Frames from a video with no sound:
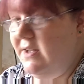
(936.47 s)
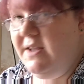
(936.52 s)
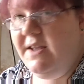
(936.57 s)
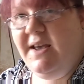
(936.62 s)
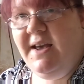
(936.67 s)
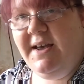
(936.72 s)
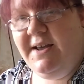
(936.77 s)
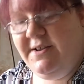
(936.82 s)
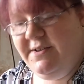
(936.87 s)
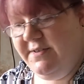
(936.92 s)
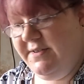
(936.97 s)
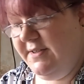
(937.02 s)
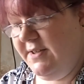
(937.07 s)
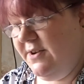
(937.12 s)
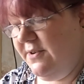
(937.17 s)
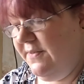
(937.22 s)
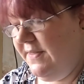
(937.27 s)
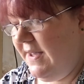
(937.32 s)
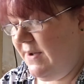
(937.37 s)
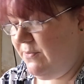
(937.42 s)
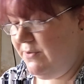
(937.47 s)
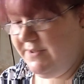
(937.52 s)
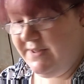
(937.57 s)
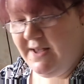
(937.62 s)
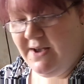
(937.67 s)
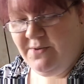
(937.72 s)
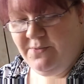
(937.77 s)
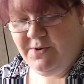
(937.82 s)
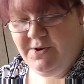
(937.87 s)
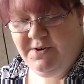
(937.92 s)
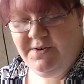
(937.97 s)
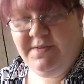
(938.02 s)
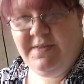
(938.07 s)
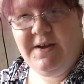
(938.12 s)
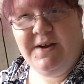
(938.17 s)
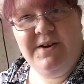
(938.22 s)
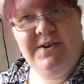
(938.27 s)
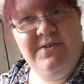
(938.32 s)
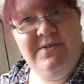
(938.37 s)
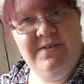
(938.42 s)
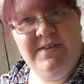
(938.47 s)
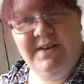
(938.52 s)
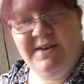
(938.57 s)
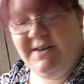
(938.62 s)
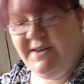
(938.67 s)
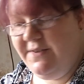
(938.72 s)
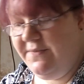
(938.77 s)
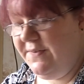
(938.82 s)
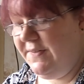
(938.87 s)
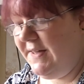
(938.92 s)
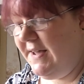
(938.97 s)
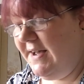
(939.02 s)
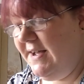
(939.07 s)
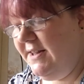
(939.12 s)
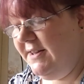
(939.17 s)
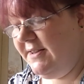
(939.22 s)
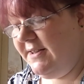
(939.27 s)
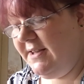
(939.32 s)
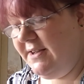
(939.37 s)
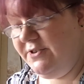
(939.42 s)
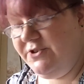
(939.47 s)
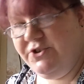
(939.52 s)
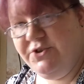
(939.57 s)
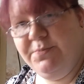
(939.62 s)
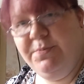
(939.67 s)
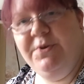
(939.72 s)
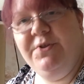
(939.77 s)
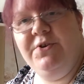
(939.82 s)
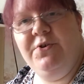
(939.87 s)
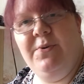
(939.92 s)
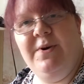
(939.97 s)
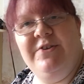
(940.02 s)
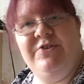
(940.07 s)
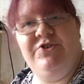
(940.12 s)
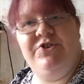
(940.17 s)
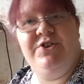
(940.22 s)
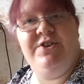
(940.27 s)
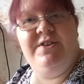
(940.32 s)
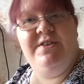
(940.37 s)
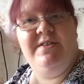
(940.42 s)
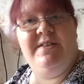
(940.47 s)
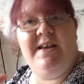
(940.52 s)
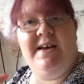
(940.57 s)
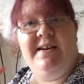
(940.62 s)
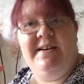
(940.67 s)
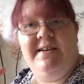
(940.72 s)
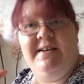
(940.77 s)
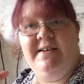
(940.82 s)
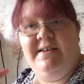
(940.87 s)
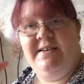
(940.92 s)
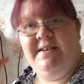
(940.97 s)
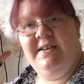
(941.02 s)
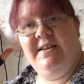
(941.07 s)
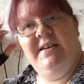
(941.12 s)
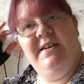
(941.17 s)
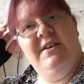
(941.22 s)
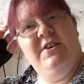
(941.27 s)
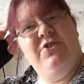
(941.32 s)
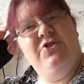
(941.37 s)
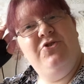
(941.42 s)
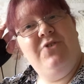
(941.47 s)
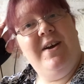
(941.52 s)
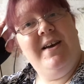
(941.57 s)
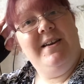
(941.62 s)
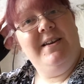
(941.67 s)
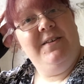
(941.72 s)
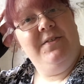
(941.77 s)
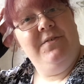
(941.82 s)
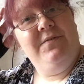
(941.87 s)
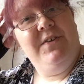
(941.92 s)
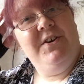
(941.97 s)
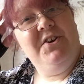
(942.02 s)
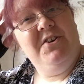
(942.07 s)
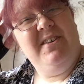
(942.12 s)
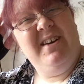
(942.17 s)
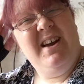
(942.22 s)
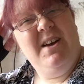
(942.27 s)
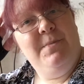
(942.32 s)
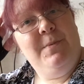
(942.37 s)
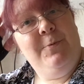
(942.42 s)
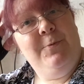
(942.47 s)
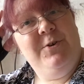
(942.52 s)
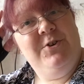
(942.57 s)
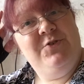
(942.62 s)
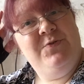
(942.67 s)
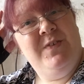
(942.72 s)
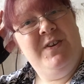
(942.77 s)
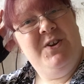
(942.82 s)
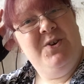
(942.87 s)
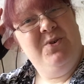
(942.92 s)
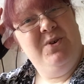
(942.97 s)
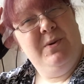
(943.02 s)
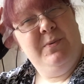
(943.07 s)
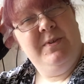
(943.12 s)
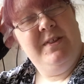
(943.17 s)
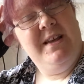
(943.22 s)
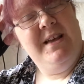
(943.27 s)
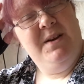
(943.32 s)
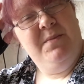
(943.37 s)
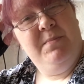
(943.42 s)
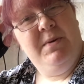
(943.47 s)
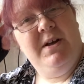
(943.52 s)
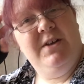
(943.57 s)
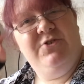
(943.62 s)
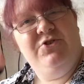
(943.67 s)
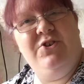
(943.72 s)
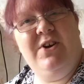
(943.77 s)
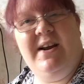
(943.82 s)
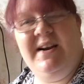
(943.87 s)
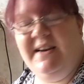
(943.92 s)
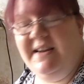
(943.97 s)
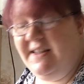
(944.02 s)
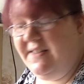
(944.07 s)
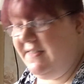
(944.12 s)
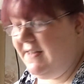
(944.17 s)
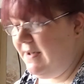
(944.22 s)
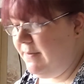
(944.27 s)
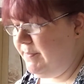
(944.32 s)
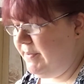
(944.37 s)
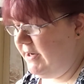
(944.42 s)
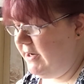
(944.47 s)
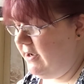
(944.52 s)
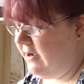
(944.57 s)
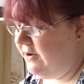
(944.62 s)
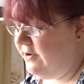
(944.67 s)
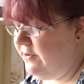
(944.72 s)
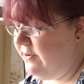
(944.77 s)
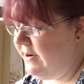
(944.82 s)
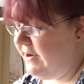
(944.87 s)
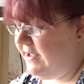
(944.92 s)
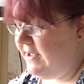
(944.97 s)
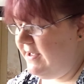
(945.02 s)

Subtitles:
Yeah, so that was that one. Thank you, Cindy, for that. I shall put the questions and try and link the video. I can't remember which video it was in, but I'll try and link that below.